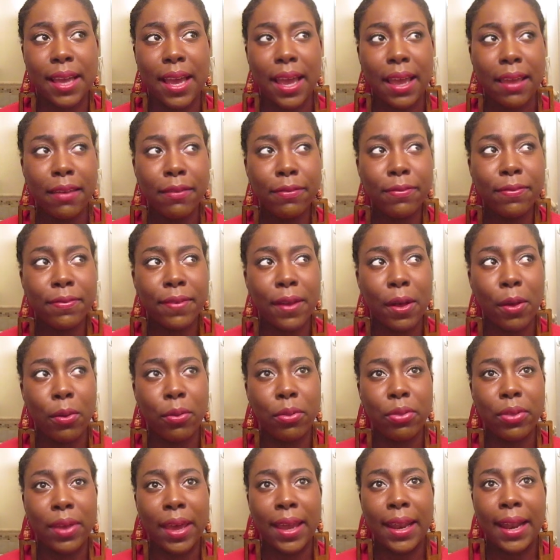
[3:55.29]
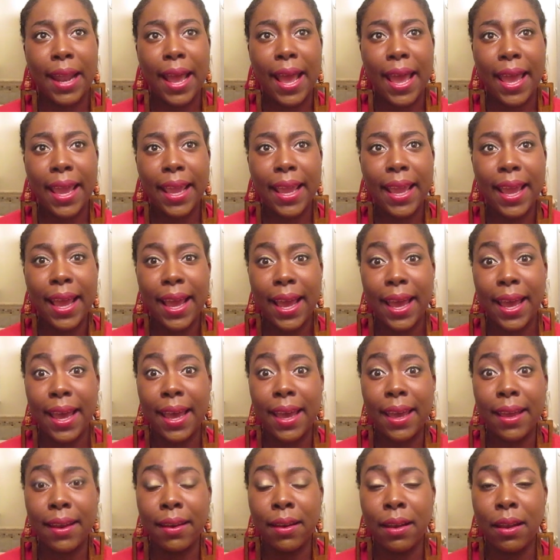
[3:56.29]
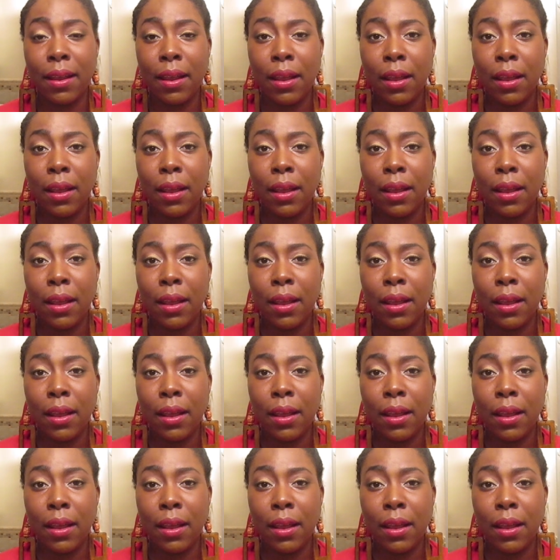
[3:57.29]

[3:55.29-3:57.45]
I felt that I had